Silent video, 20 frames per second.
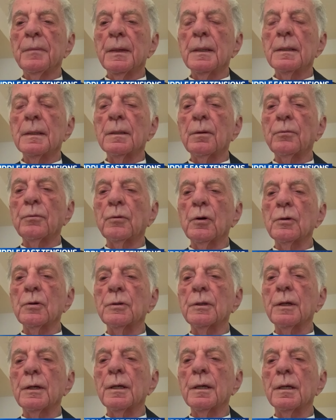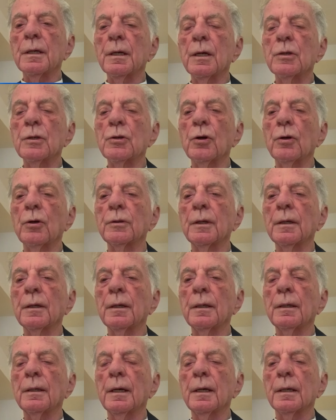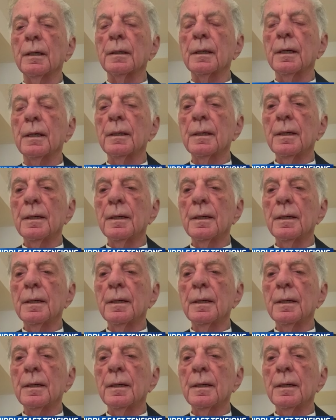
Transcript: is, of course, a shot in the dark.